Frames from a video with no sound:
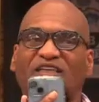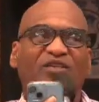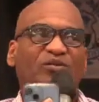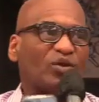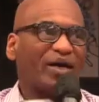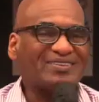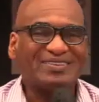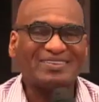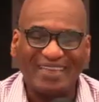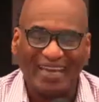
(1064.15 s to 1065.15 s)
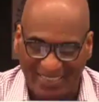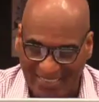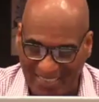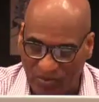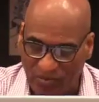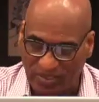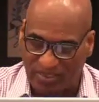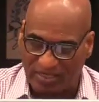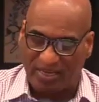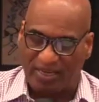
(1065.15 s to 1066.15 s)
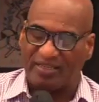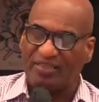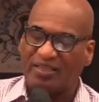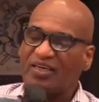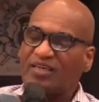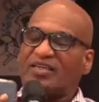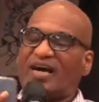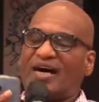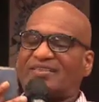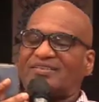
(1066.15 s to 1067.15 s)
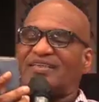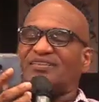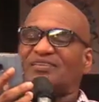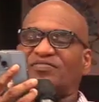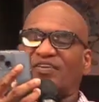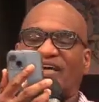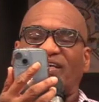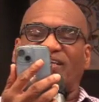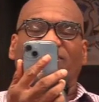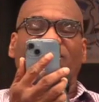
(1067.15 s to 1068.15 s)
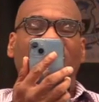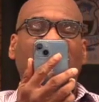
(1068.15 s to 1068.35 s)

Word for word: in right standing with God, God testifying of his